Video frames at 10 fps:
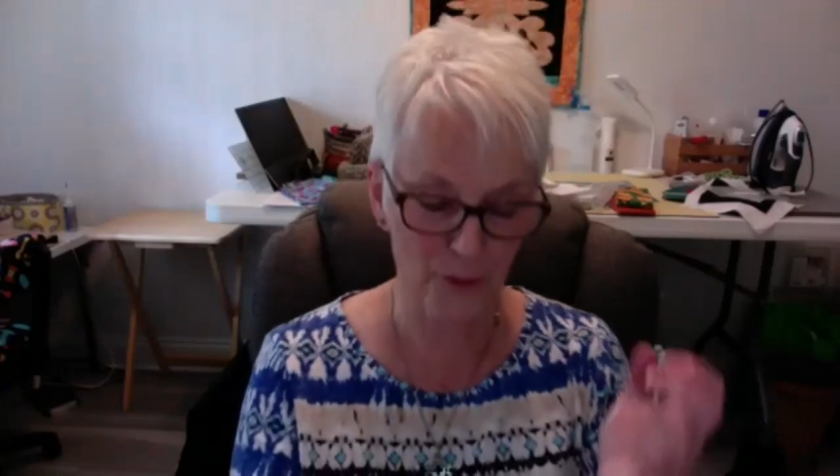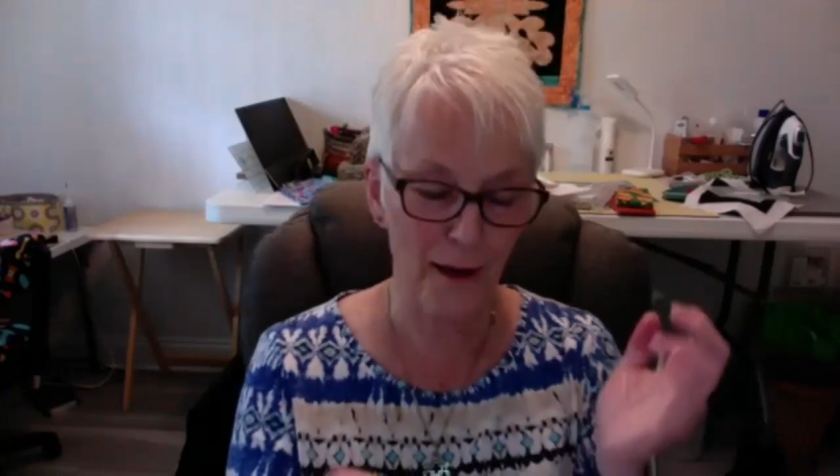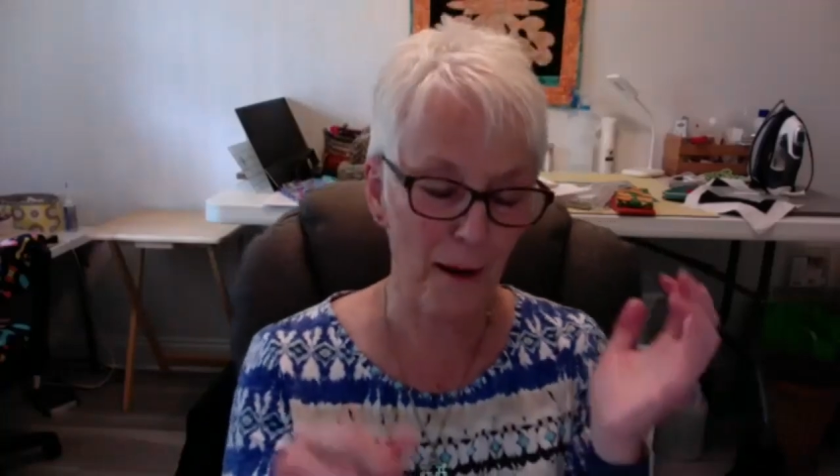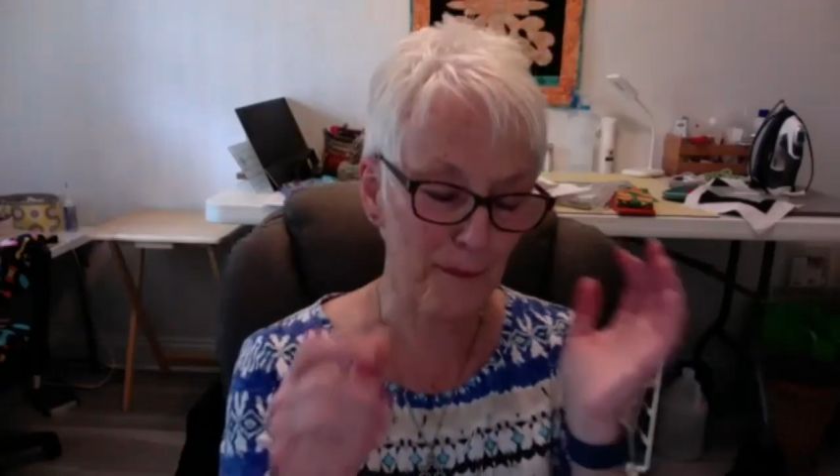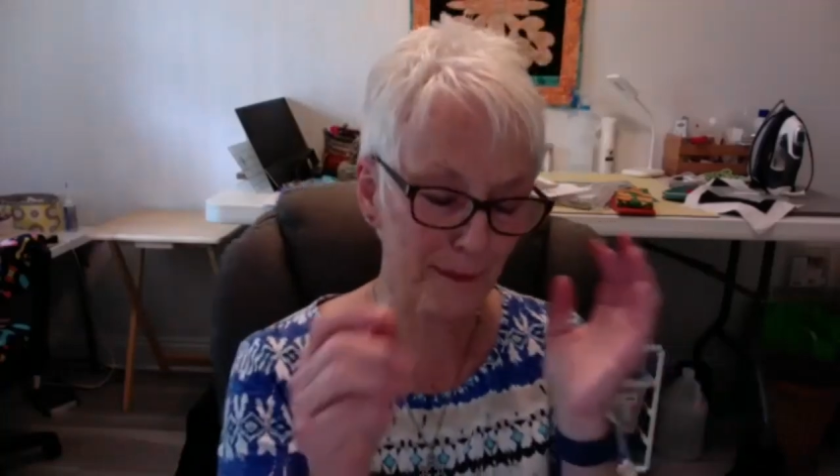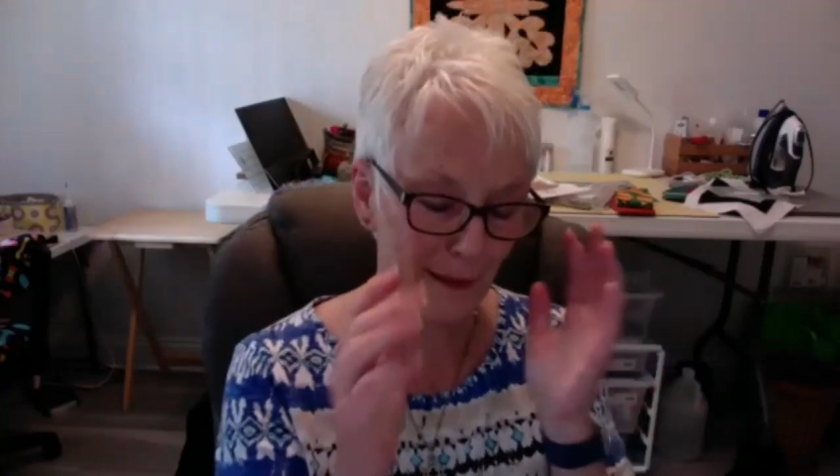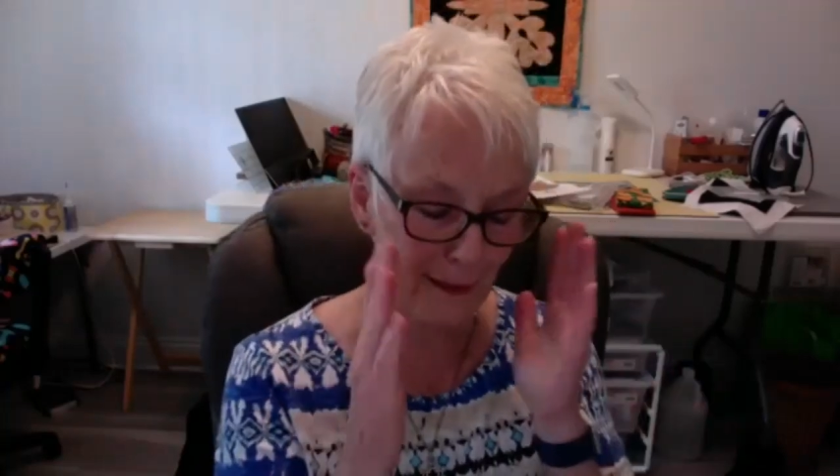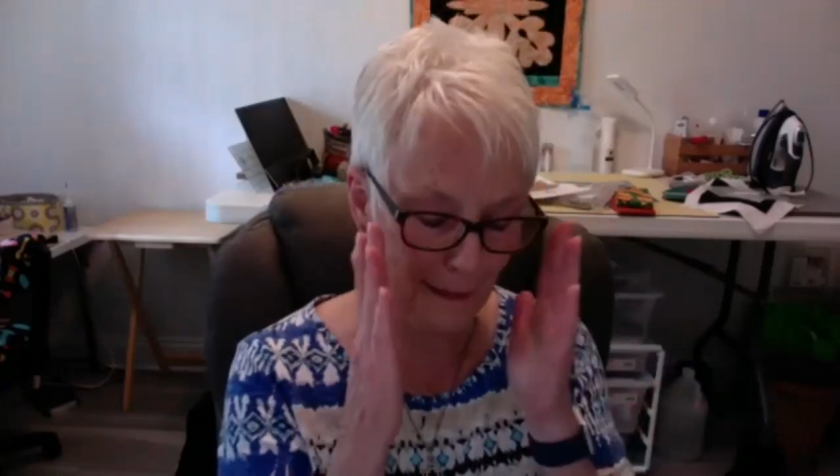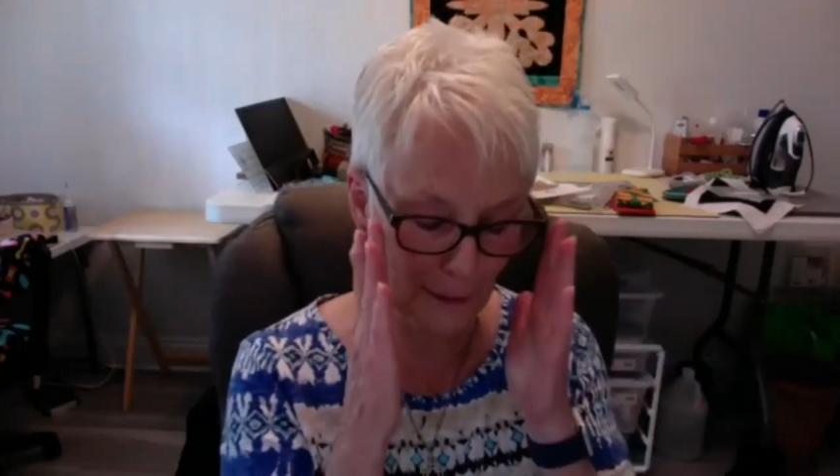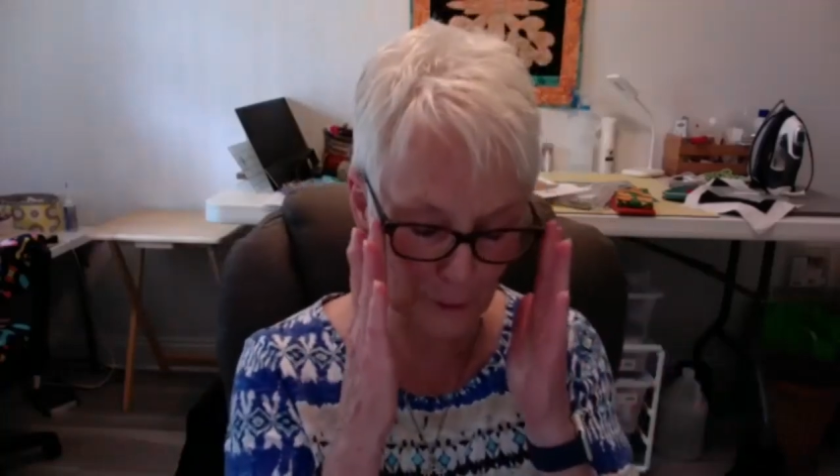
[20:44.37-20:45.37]
applique,
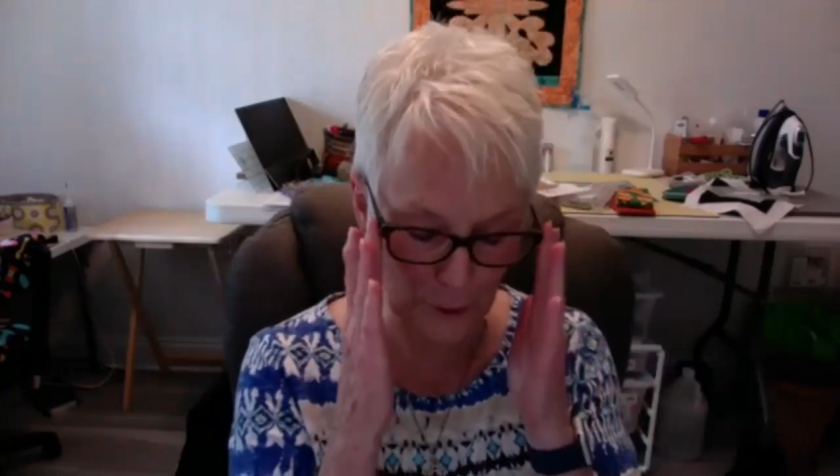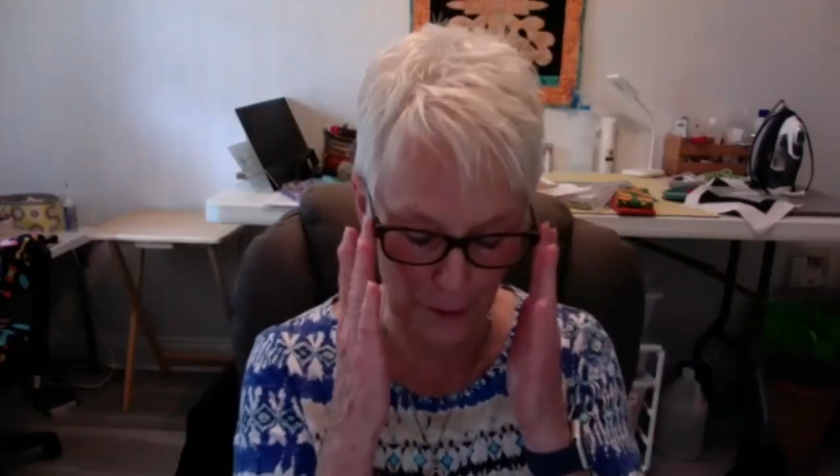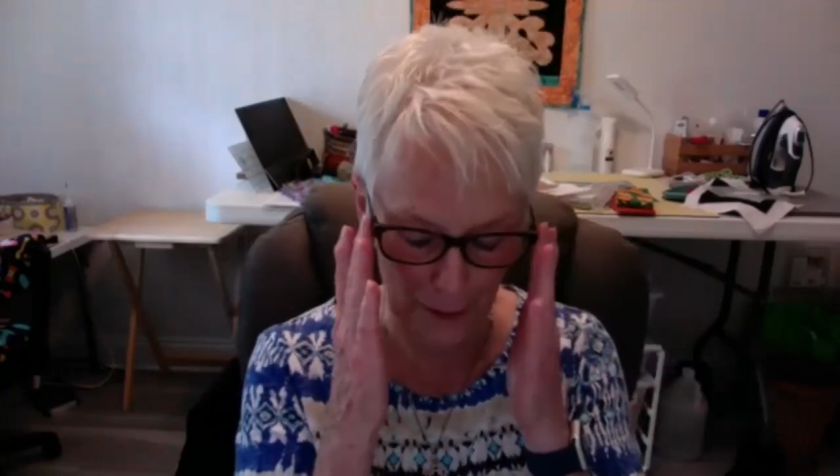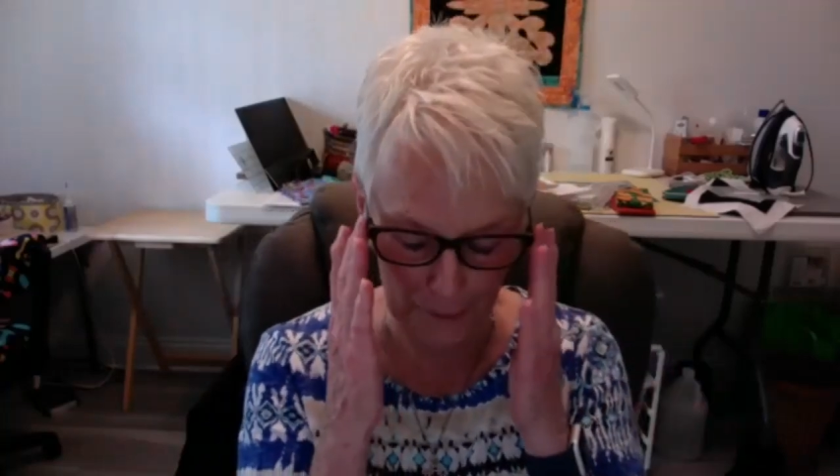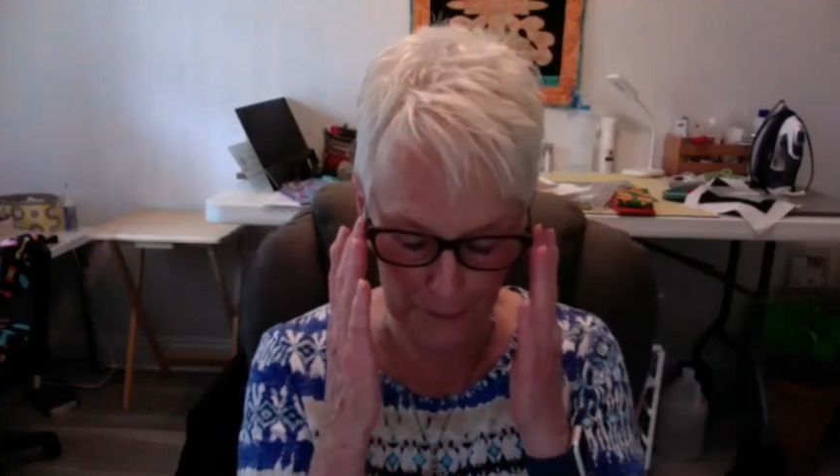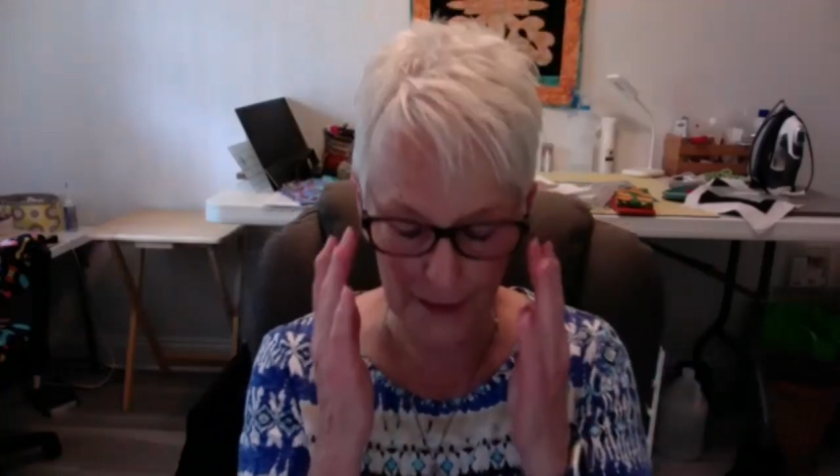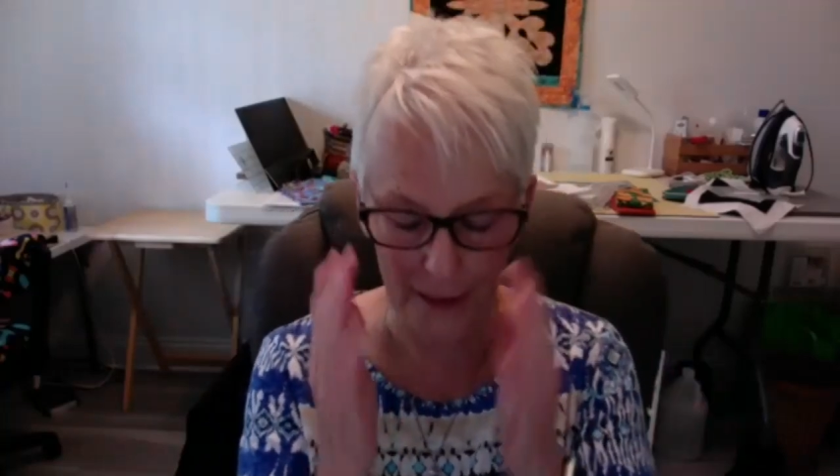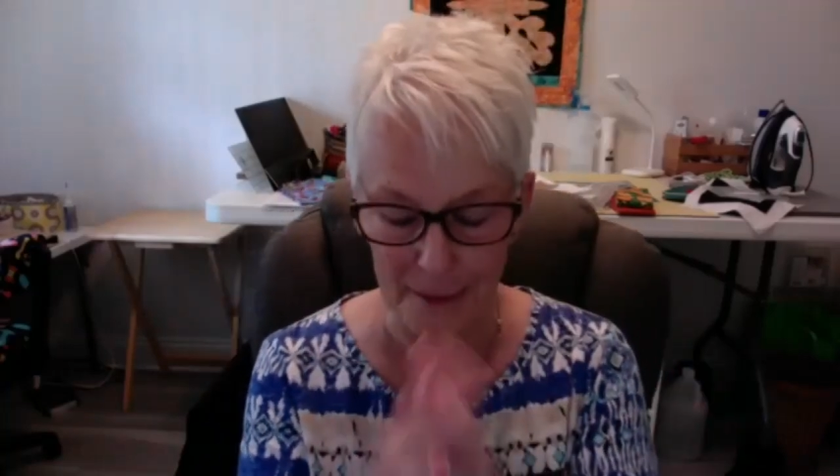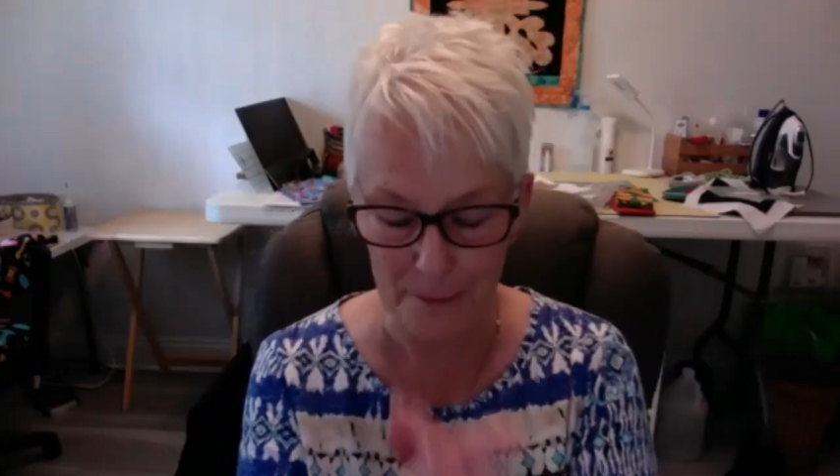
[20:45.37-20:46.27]
needle turn applique,